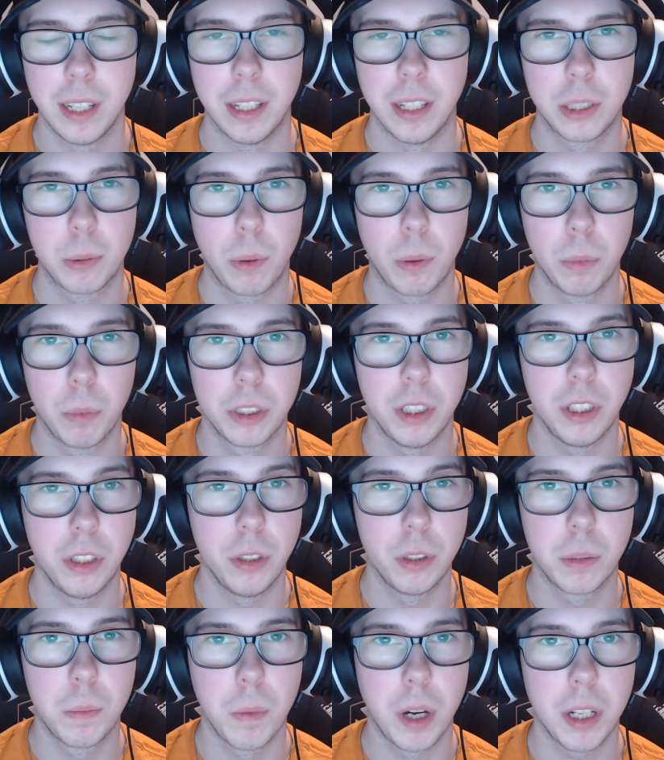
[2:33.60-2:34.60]
this one wasn't
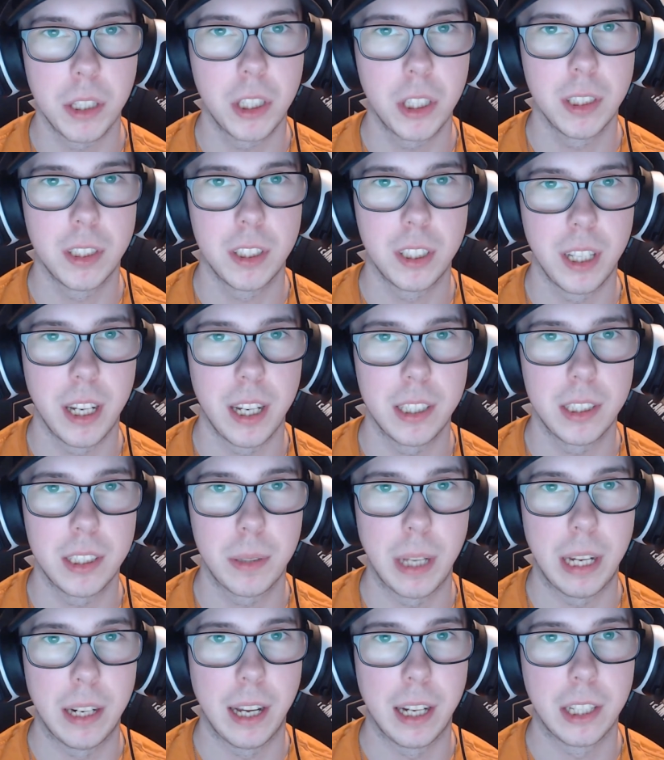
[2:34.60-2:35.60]
used much in CS,
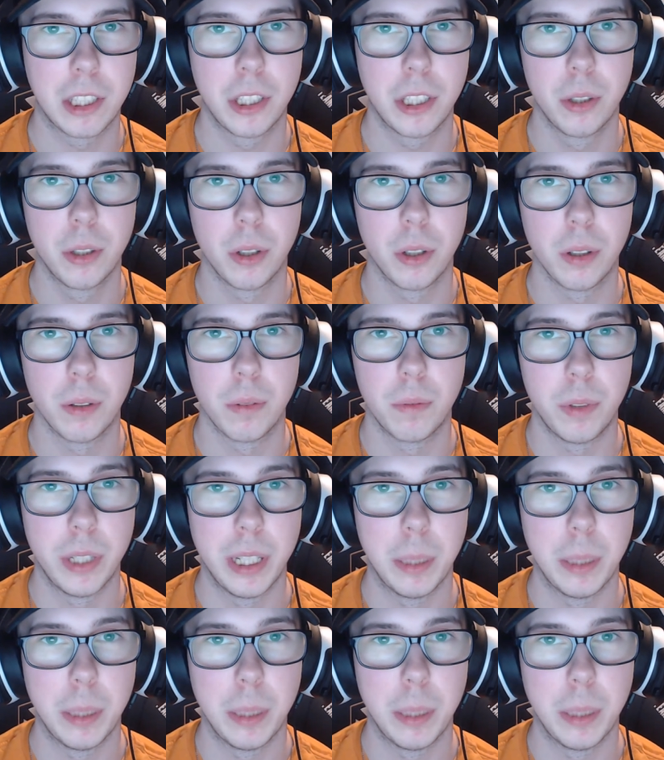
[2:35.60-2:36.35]
and it actually got really